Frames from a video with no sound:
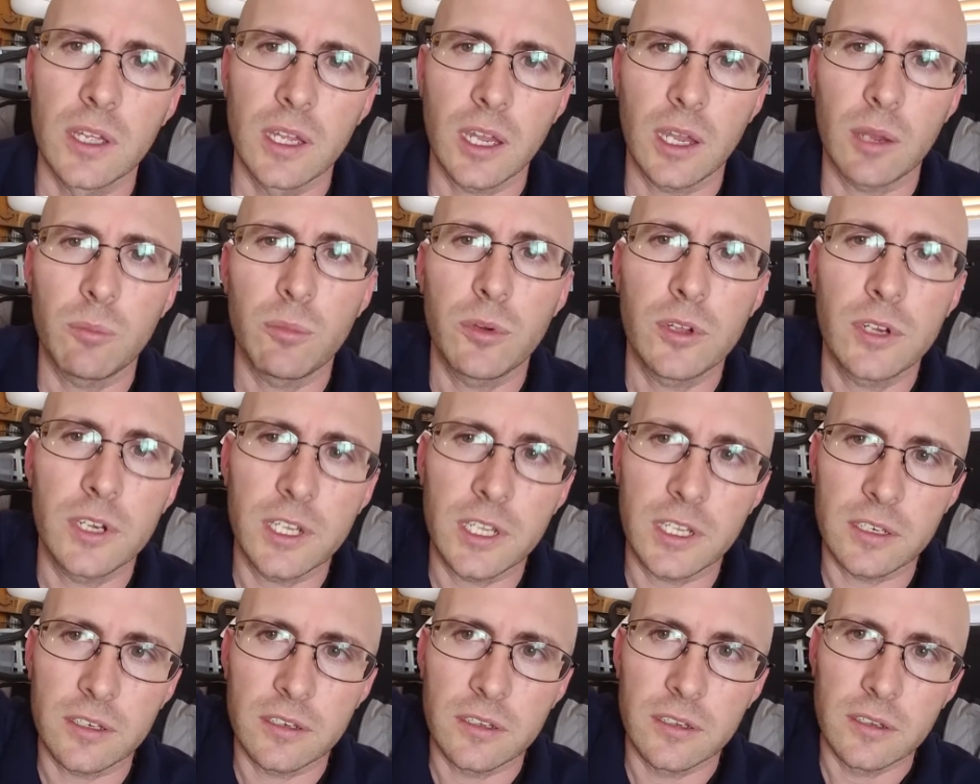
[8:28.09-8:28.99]
I'll put
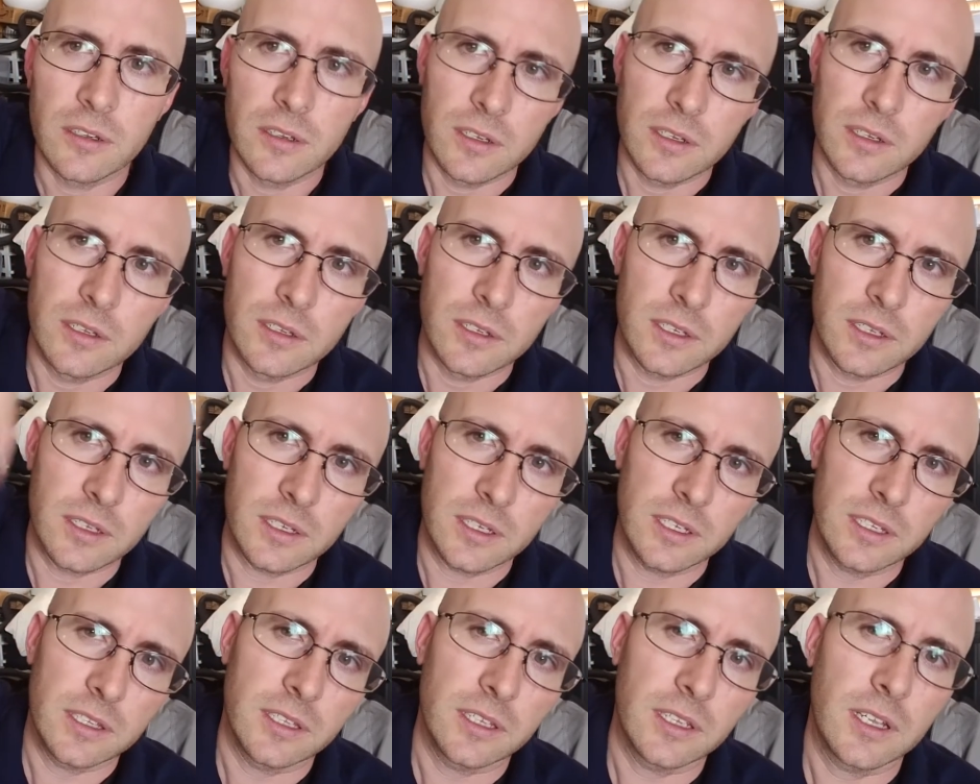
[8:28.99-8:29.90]
it
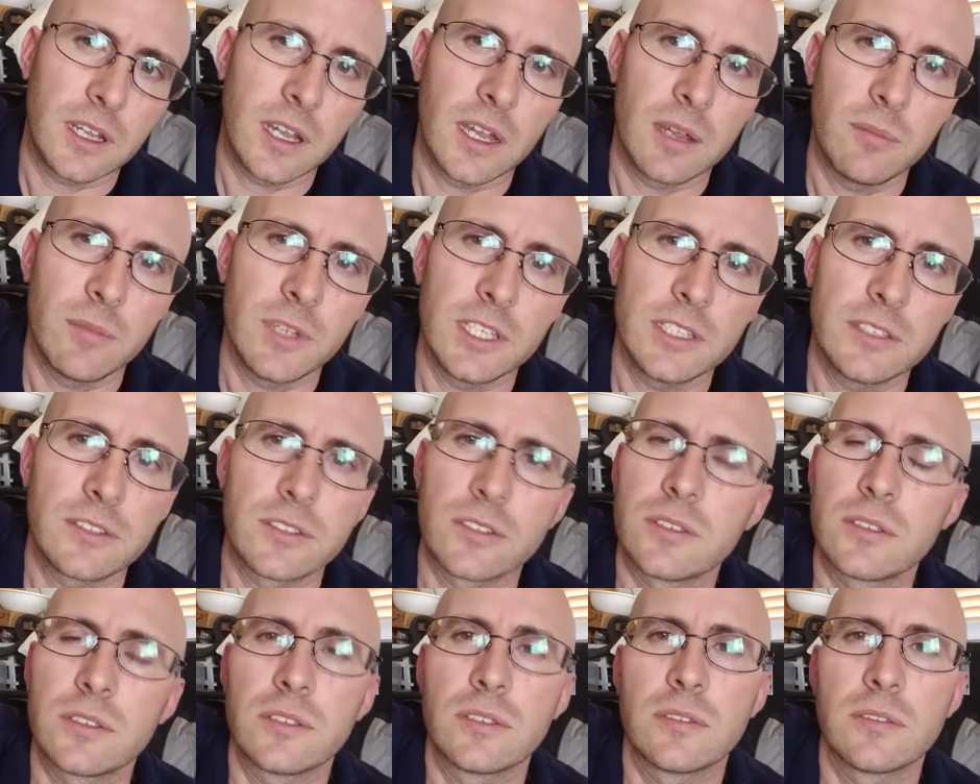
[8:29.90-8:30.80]
in the
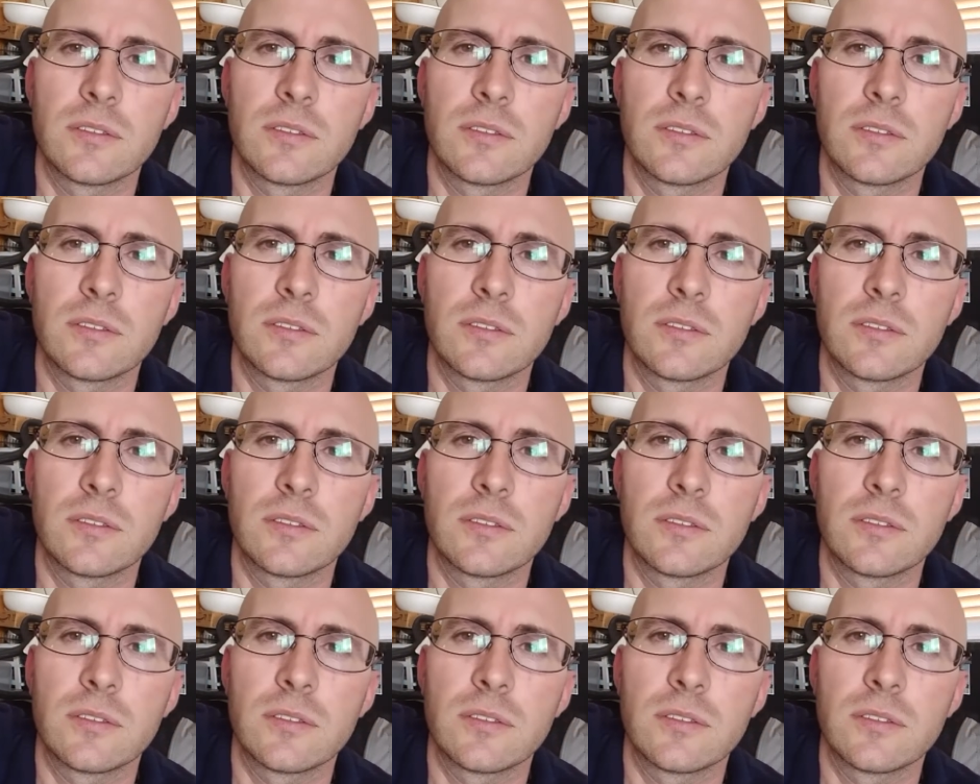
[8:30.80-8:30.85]
comments.